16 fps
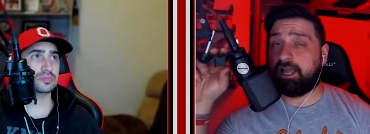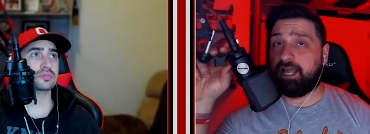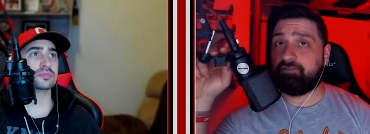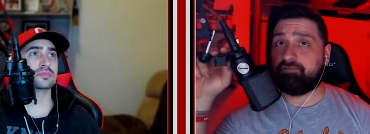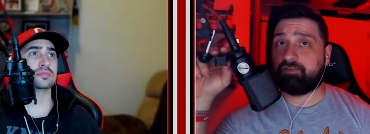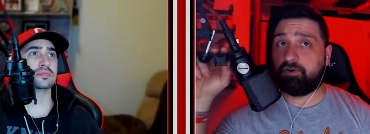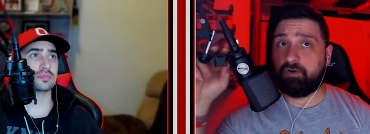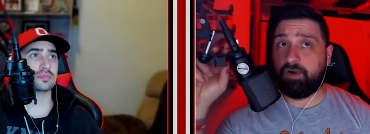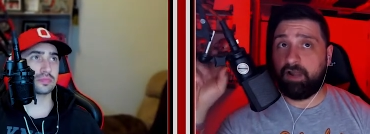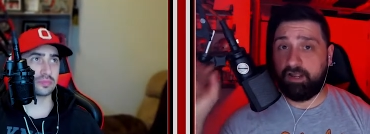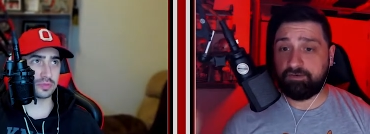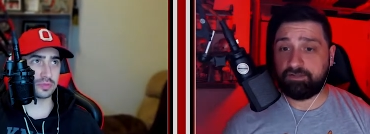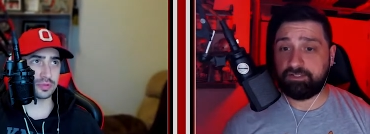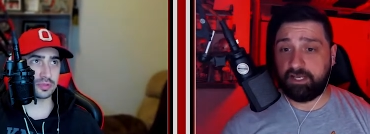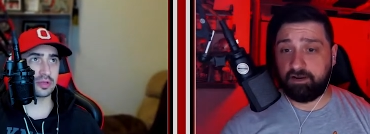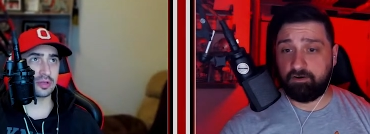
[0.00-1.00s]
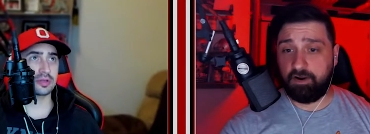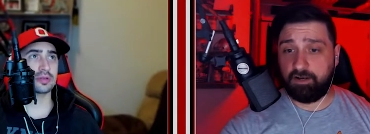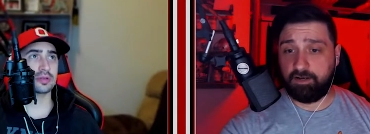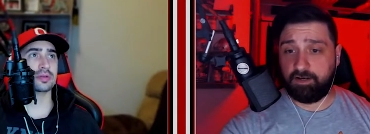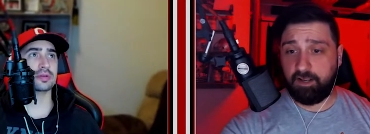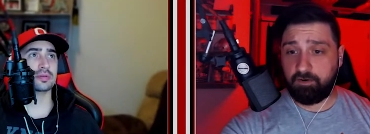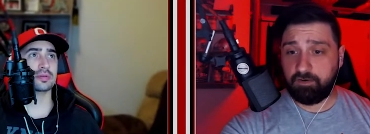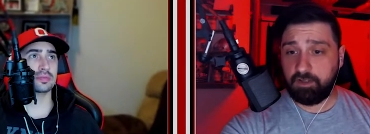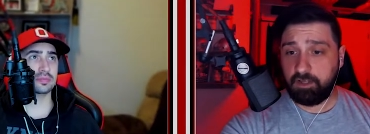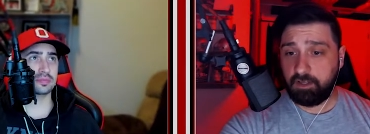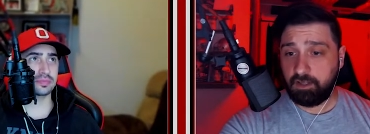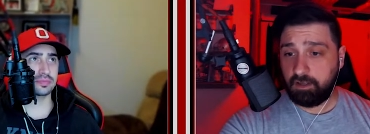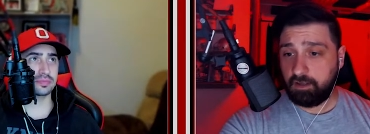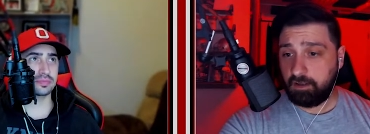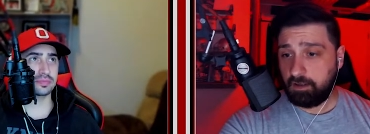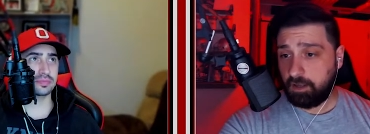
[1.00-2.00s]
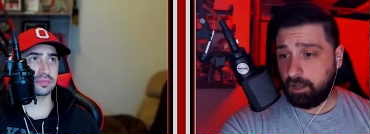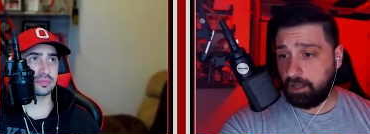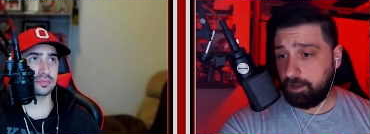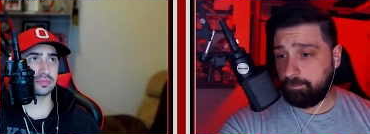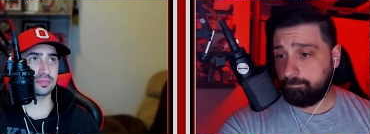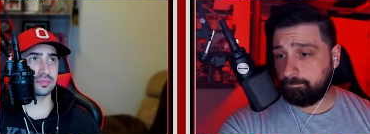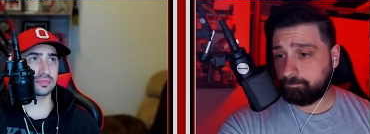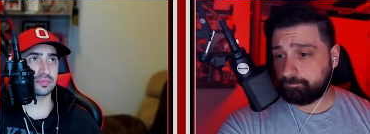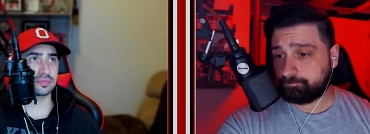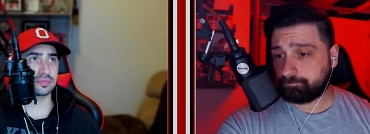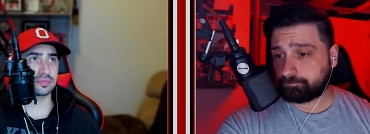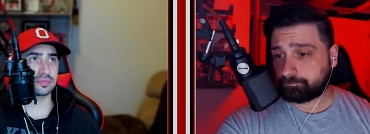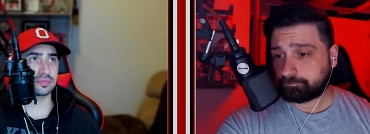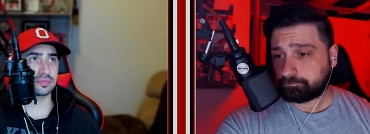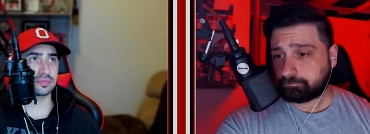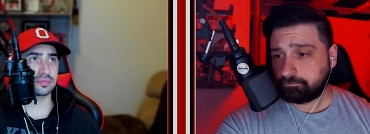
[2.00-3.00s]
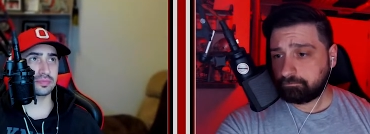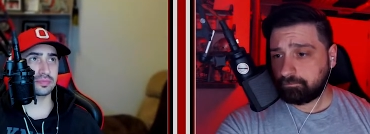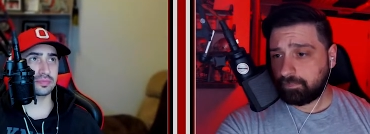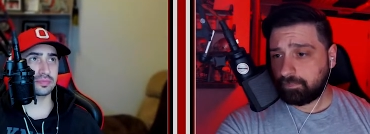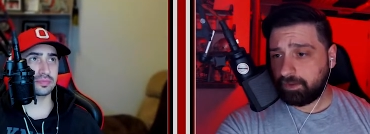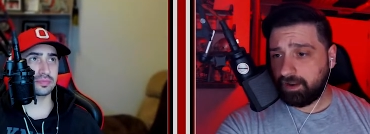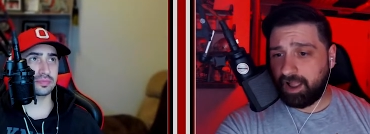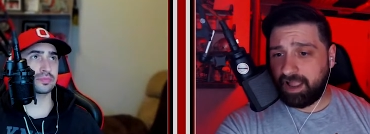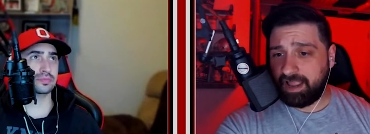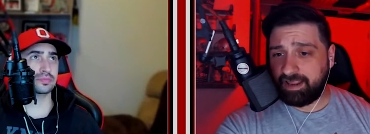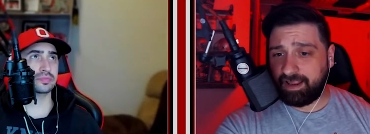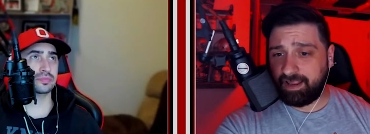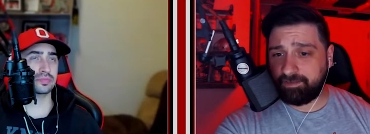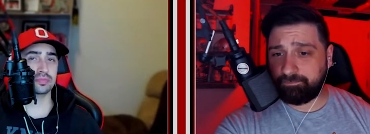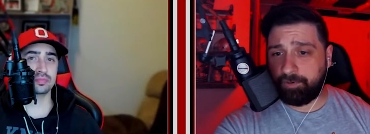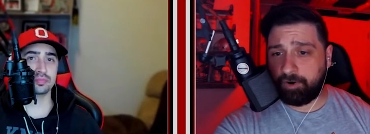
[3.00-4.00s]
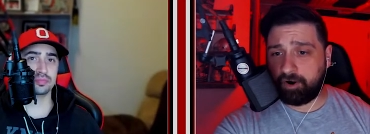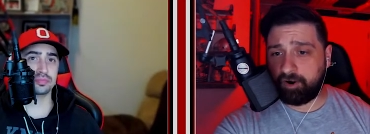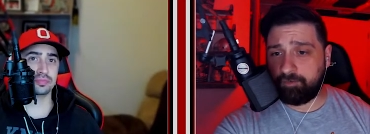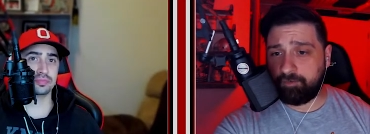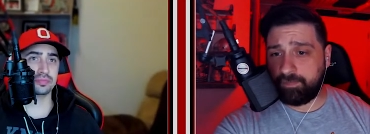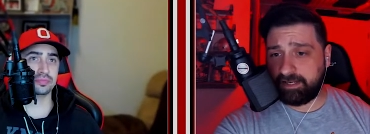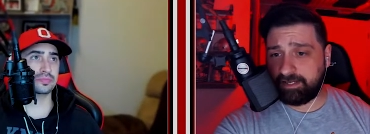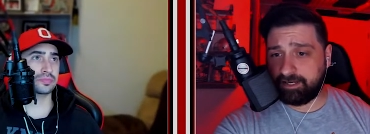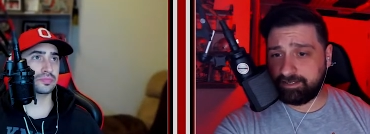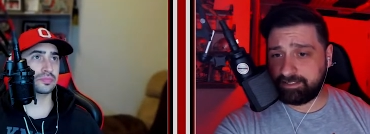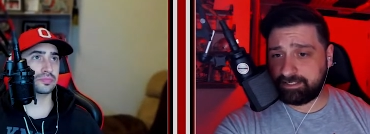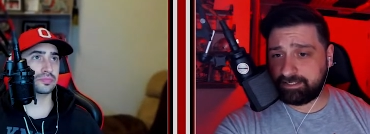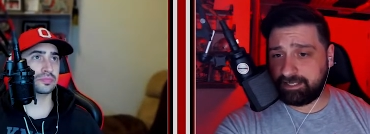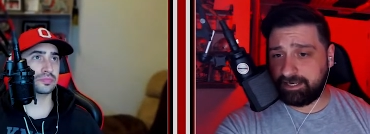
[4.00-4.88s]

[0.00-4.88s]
Speaker 1: I have for Ohio State right now. Um, yep. I, I part of me does